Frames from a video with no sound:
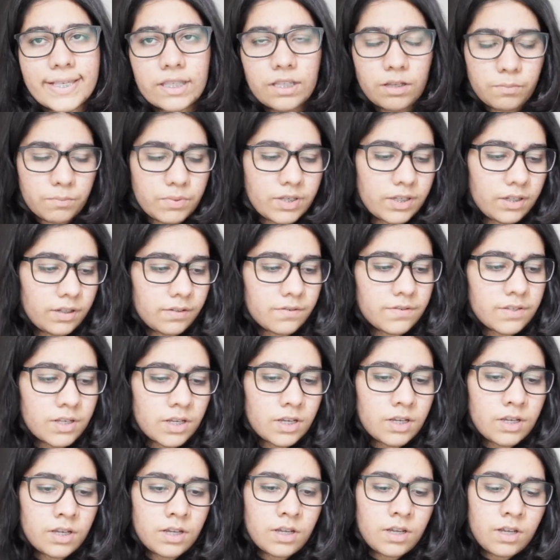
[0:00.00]
themselves,
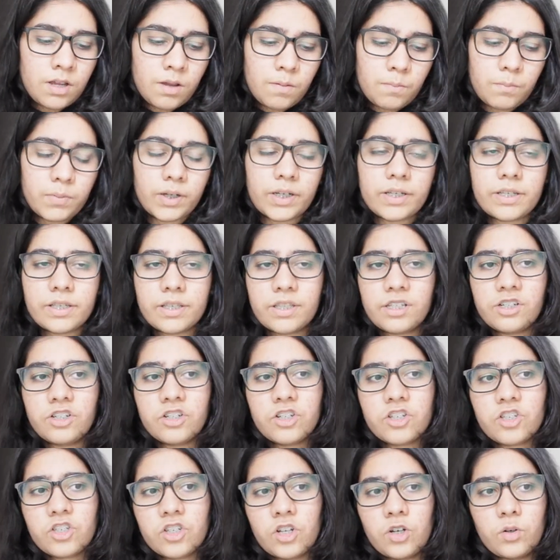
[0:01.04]
because they're
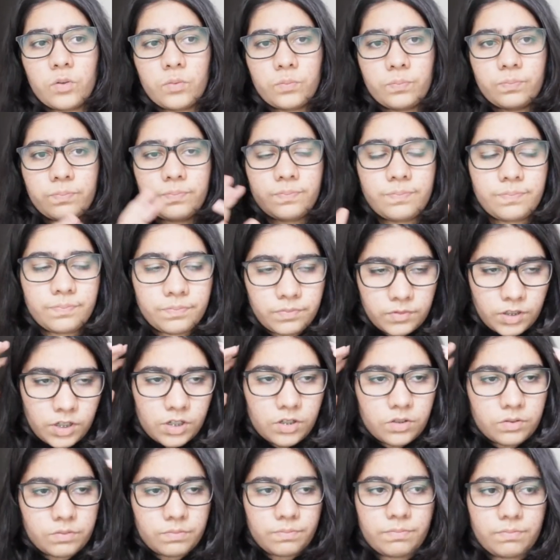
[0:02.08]
so,
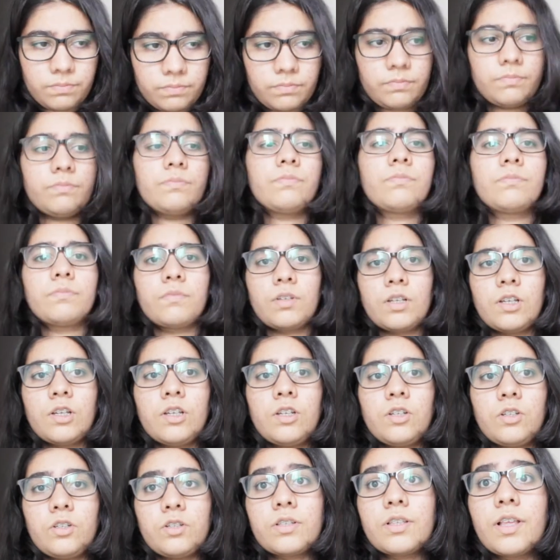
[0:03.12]

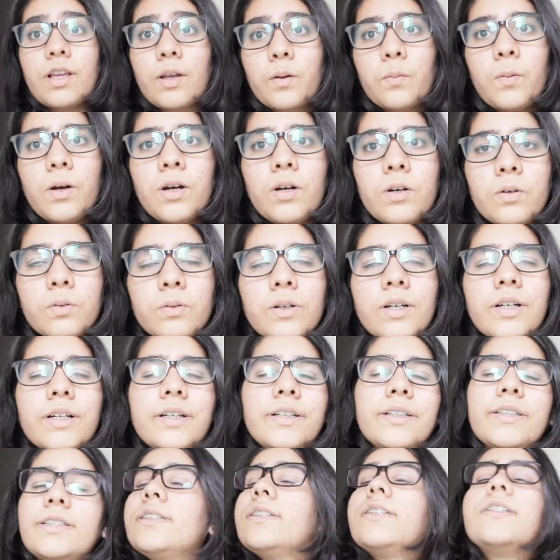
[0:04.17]
it's like, whoa,
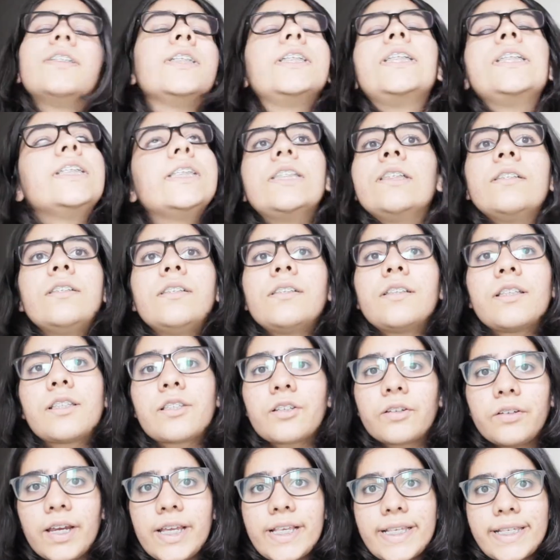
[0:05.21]

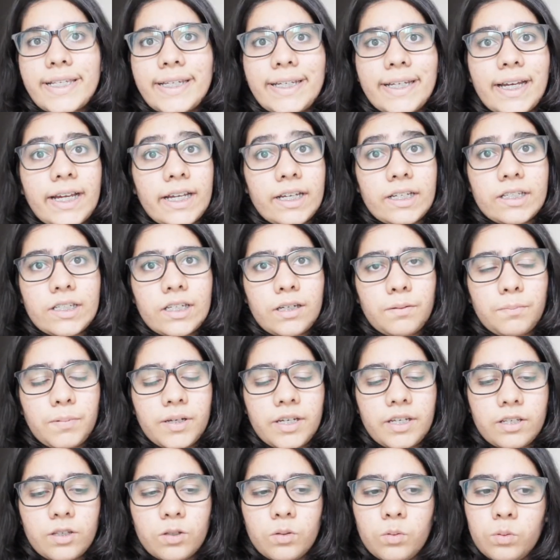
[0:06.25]
it's crazy,
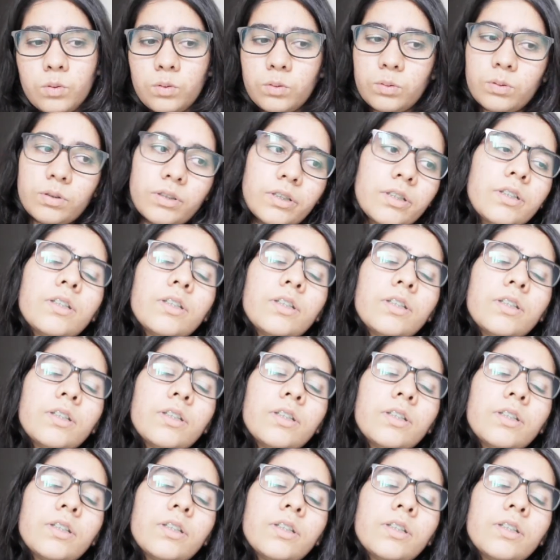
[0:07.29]
INTPs. Whew.